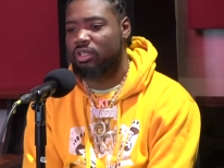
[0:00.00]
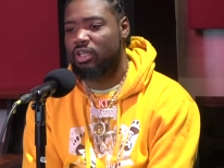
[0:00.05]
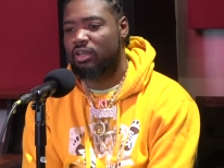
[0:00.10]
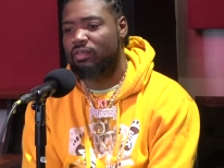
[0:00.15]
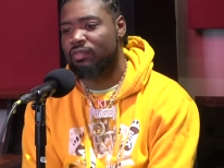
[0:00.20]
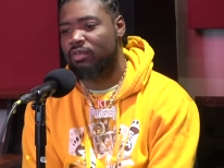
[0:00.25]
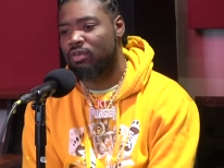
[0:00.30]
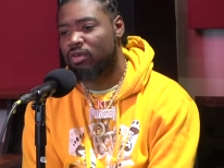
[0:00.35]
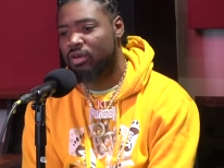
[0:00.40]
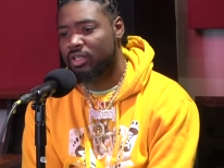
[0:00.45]

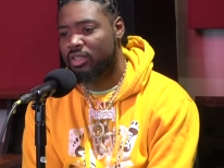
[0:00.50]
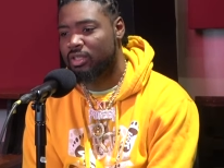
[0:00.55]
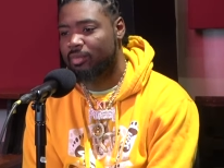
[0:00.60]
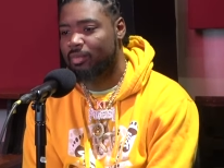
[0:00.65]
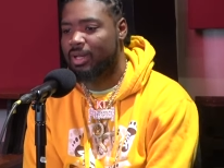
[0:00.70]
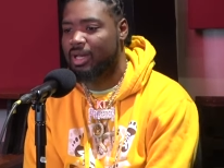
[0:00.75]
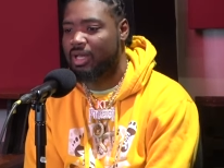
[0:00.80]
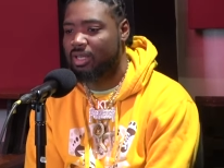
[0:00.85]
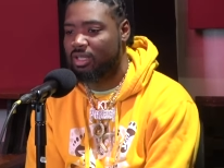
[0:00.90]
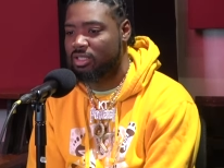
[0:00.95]
avoid the
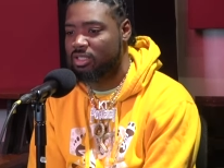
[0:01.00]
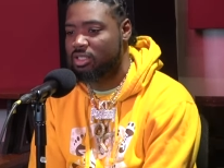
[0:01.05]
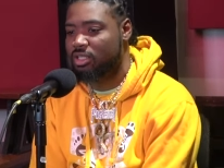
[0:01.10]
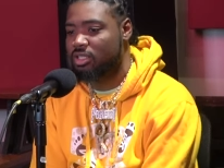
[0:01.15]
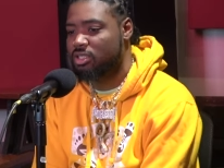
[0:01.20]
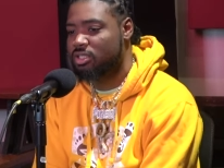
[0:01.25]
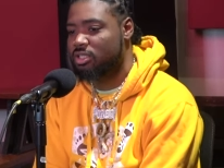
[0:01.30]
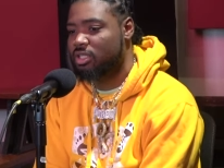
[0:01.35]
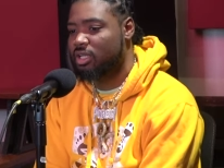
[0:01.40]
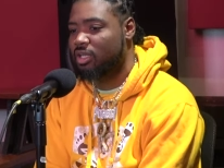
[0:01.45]

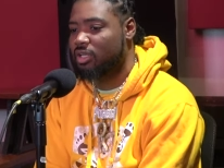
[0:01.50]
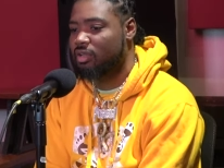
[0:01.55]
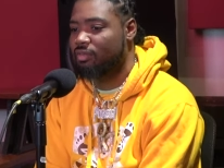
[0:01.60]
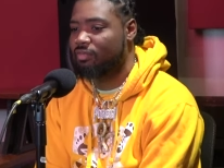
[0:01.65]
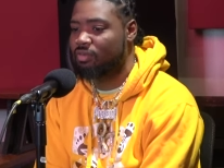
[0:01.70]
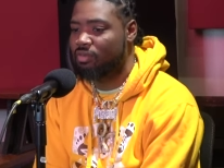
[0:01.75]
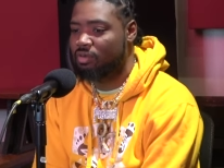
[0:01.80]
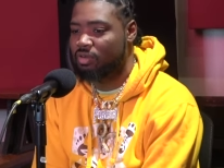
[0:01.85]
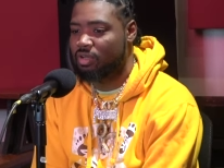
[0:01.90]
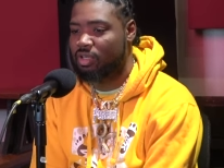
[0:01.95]
politics. Like
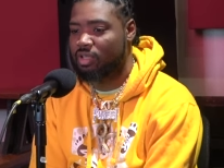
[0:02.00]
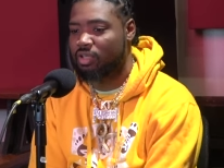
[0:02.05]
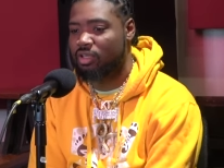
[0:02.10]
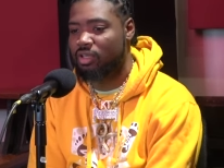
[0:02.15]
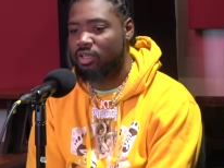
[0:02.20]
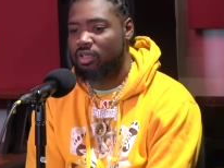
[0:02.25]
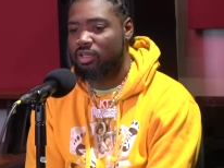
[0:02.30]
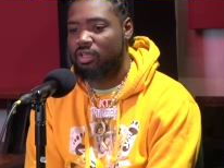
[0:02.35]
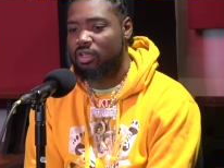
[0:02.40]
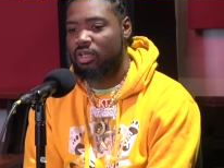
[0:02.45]
avoid
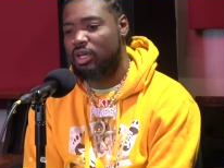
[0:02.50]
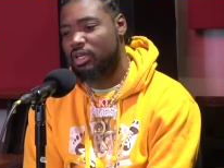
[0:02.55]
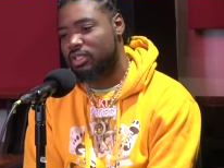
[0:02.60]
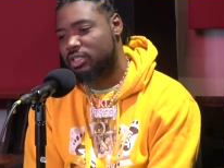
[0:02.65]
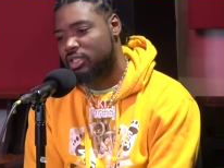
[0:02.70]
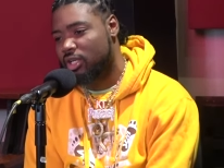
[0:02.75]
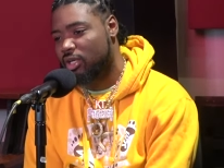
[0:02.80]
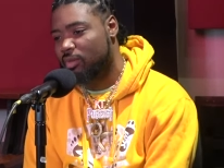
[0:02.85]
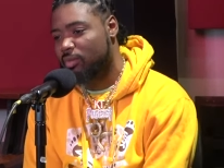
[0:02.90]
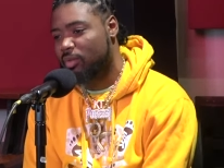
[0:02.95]

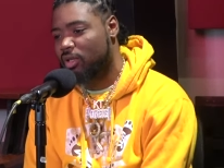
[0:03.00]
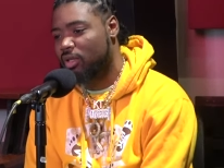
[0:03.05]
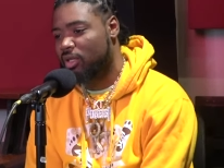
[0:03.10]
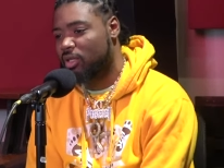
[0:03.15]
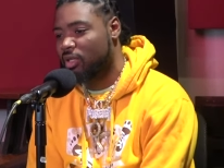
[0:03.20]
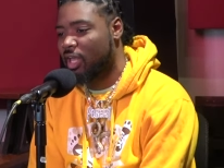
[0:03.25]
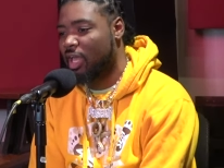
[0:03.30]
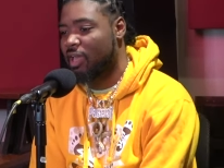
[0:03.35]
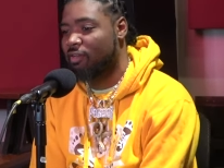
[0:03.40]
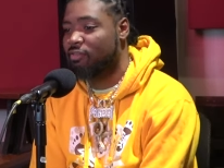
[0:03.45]
us coming
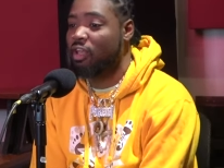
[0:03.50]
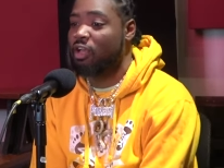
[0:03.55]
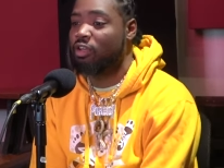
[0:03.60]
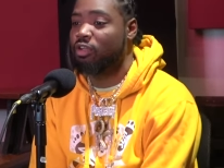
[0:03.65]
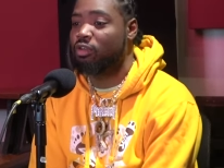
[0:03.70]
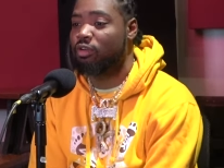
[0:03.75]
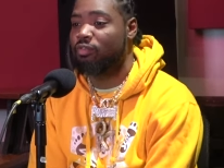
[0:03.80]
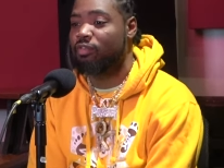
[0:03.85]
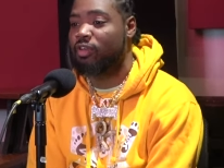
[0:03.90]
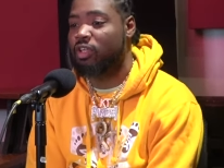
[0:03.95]
and like if y'all
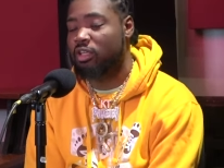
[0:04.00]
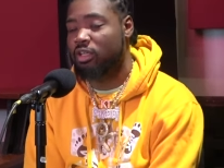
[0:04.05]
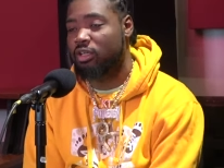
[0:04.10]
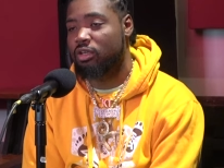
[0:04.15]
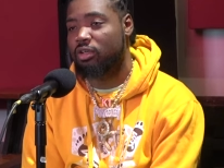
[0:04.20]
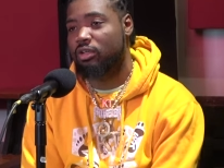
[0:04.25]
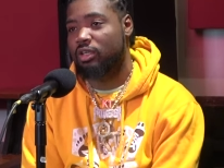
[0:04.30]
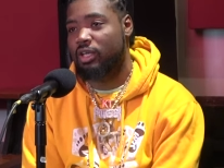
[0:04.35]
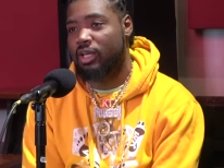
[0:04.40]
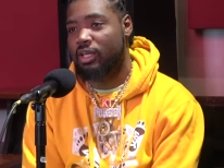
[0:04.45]
do a
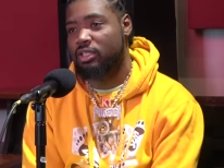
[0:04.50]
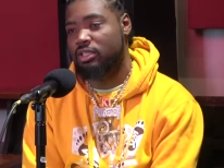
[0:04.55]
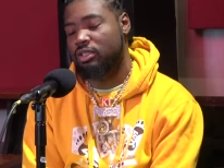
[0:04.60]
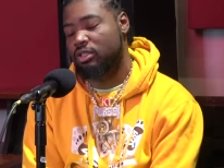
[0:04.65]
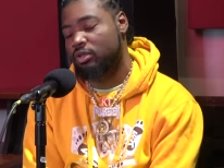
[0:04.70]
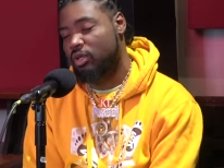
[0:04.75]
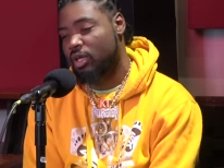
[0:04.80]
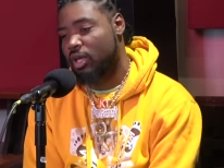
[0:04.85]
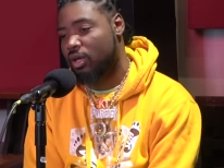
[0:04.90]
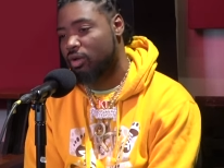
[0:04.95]
video, like
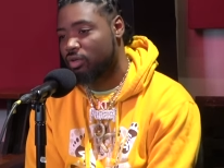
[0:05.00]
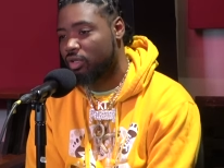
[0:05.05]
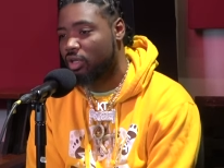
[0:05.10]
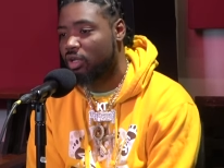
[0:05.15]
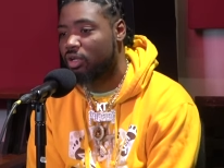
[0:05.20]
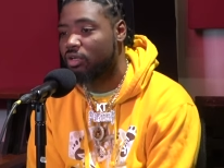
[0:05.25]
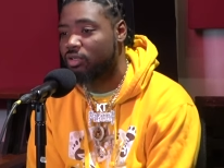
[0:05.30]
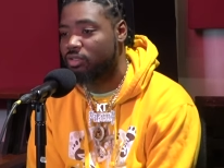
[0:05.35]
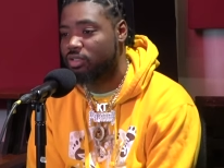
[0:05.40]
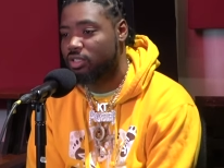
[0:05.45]
do that on
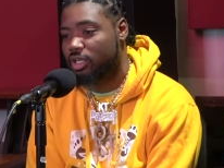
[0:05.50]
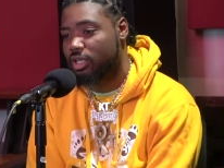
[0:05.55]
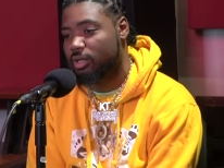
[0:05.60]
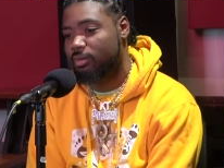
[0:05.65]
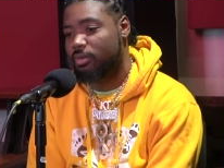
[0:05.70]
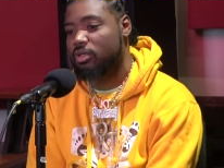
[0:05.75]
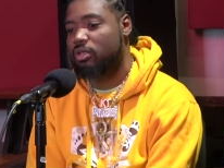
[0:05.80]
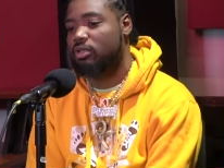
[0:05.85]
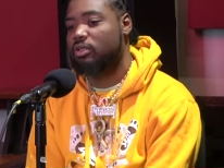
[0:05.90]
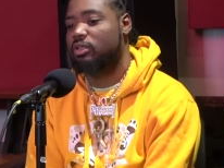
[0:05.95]
your own
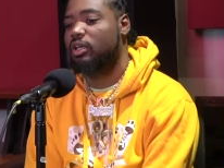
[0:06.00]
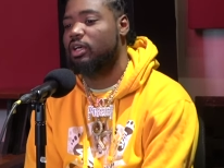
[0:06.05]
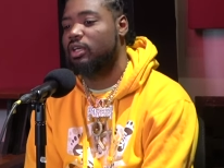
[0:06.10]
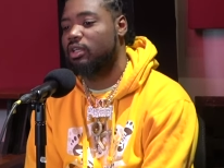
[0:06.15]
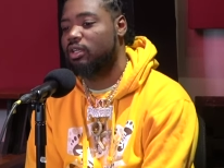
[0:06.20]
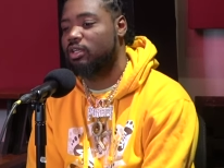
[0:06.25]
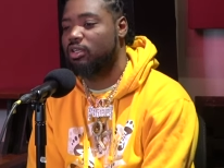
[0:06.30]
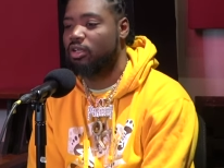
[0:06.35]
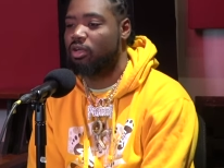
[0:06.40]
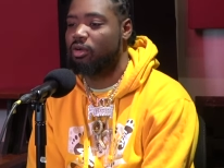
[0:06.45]
time. You know, yeah.
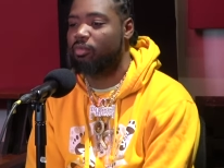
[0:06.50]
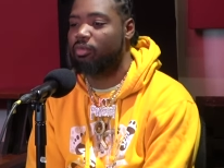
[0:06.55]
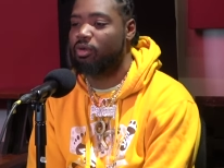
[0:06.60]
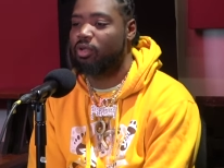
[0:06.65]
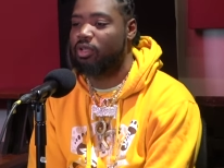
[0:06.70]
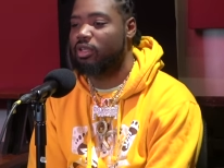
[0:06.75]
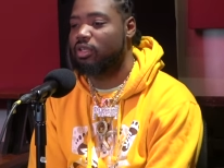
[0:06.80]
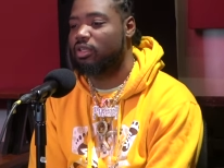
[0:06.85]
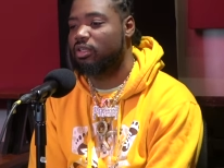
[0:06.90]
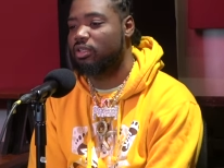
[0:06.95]
like don't
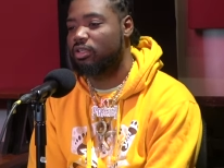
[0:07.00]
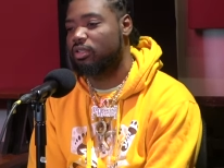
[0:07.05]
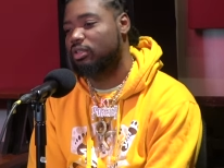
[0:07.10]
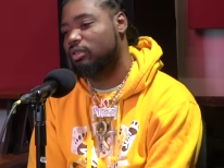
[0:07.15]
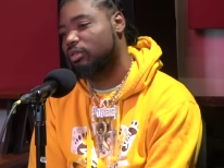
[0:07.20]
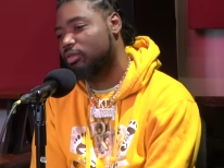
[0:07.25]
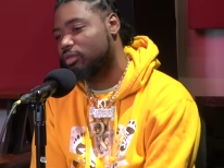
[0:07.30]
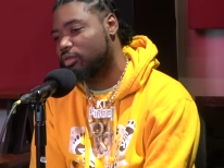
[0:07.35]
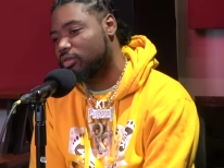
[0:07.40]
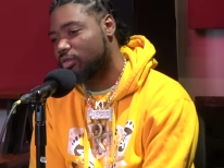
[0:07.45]
bring
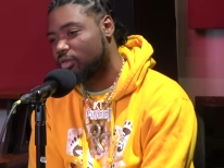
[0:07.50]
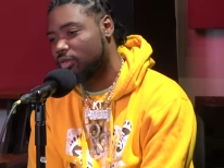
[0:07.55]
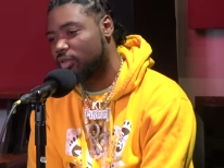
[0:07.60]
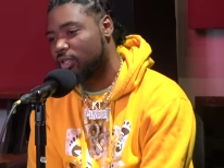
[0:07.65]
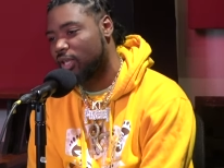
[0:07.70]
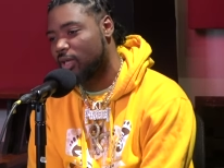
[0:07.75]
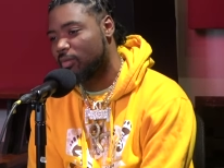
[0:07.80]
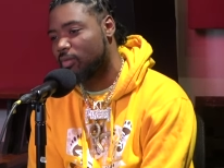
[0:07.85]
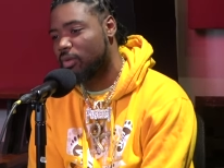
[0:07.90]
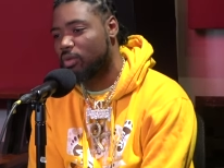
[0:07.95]

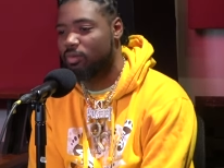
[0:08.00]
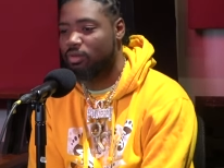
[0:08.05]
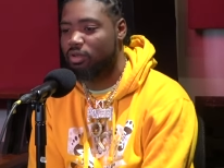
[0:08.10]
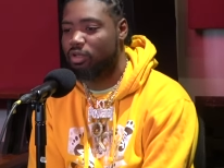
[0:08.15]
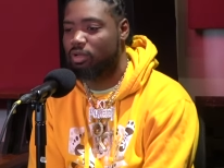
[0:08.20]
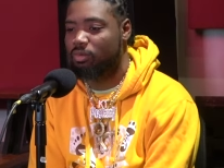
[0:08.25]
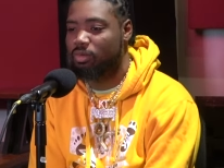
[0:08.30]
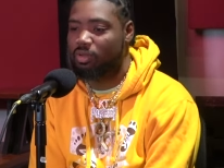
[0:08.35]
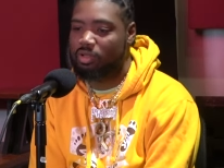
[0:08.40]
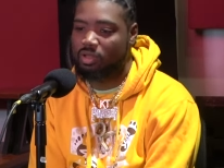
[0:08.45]
they people
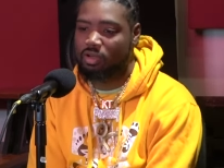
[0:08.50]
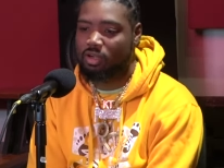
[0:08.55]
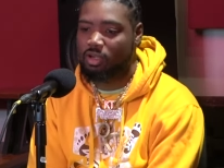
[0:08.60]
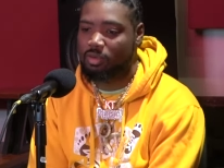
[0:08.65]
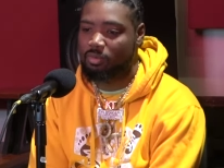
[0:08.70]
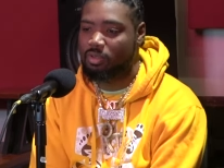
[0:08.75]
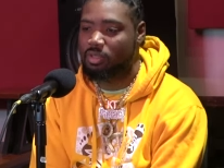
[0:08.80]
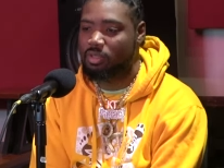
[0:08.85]
don't bring our